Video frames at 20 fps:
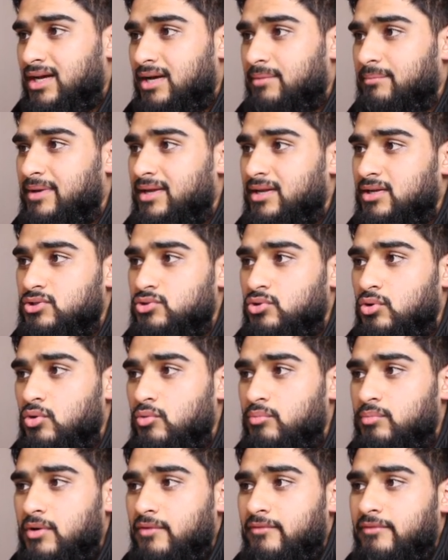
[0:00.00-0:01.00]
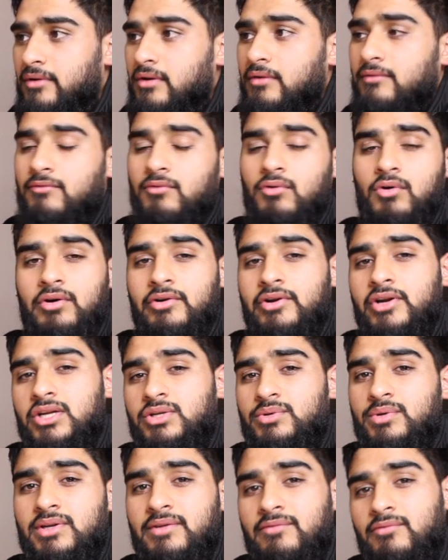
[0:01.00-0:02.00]
I made a total profit of
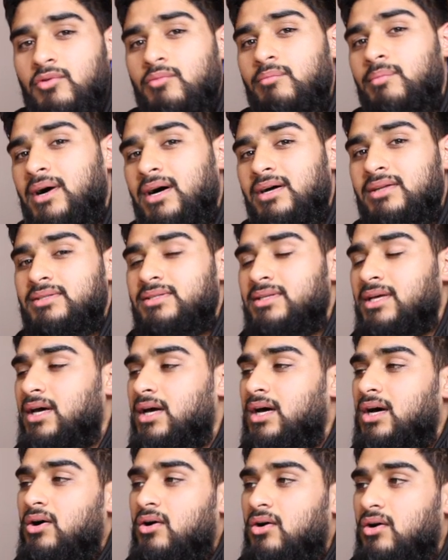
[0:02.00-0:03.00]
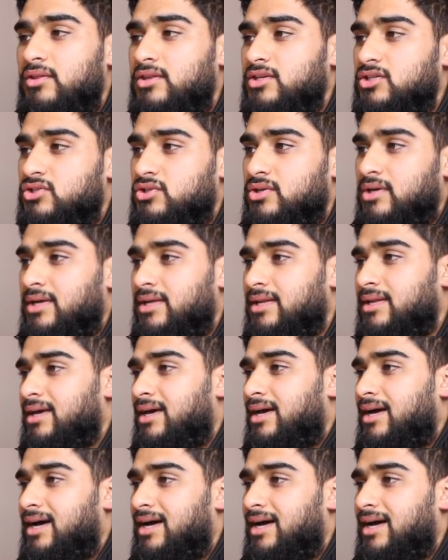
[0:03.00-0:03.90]
£424 on this trade,